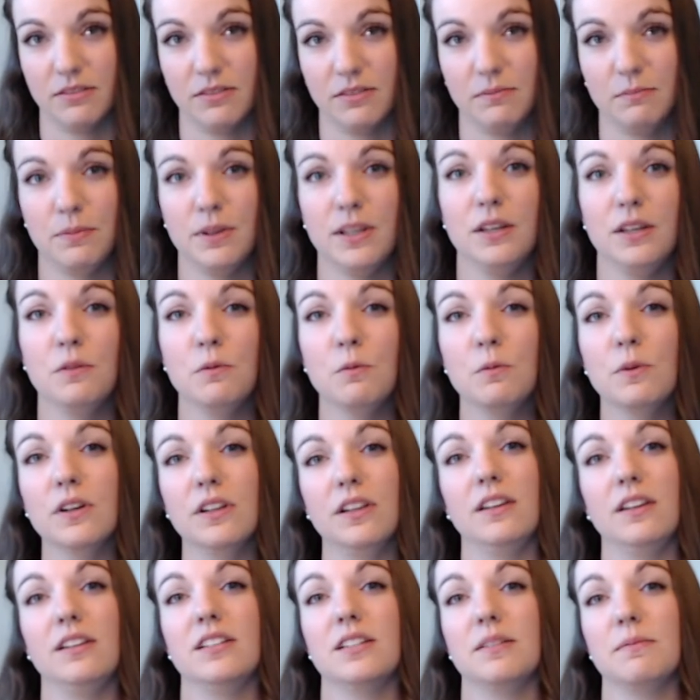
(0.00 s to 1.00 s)
being
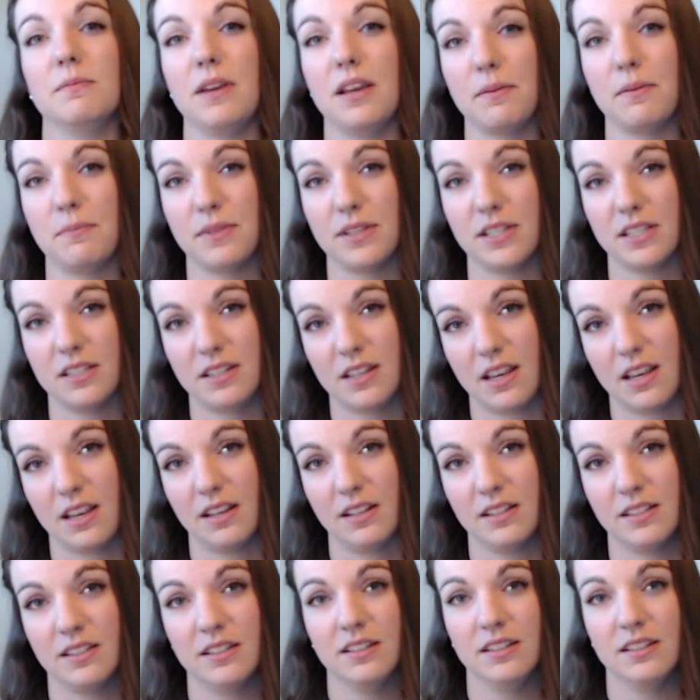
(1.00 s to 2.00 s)
willing to make
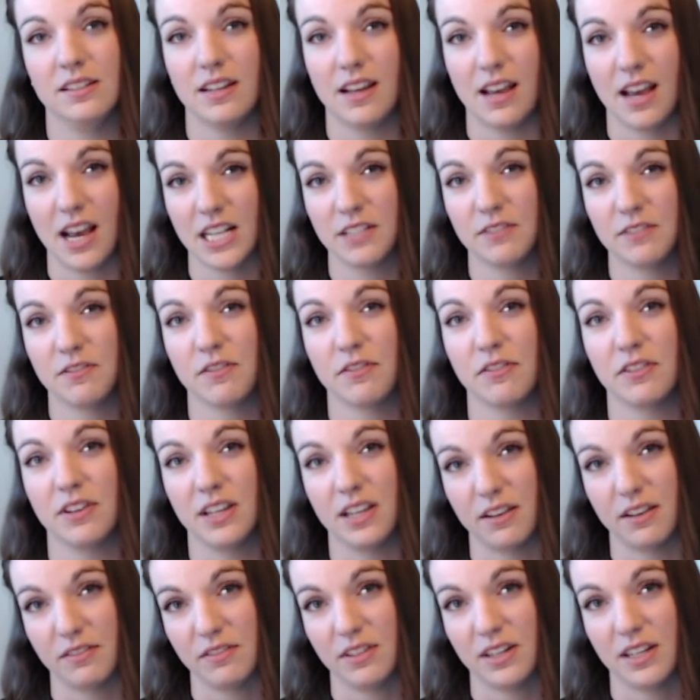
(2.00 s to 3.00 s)
mistakes, to ask for
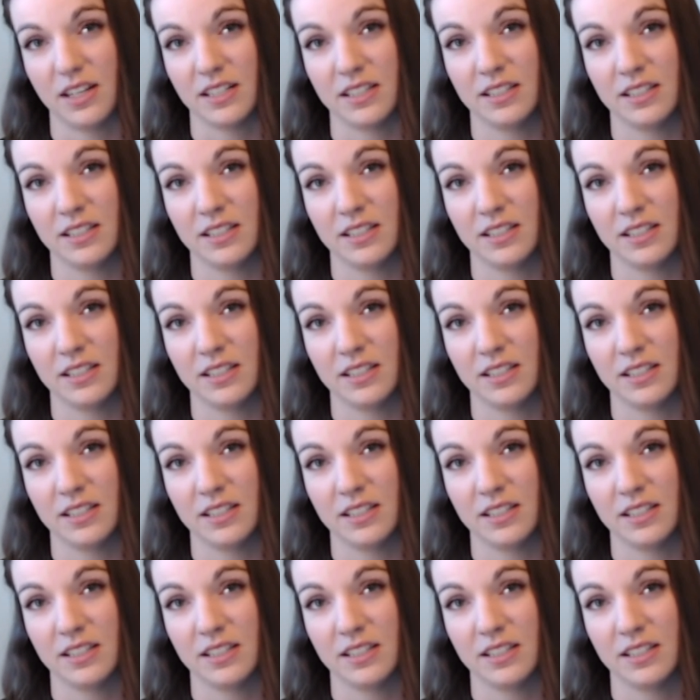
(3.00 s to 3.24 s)
forgiveness,